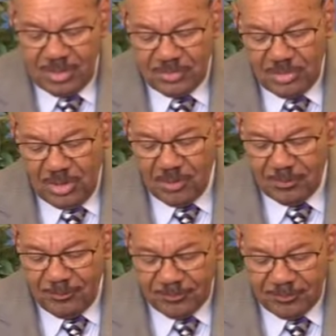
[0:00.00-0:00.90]
So
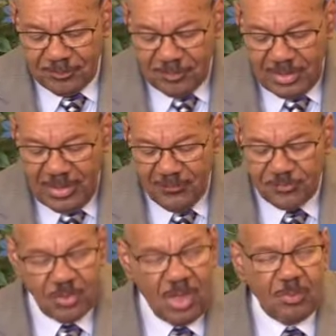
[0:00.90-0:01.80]
if
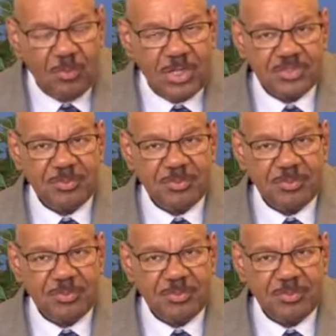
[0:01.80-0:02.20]
Trump was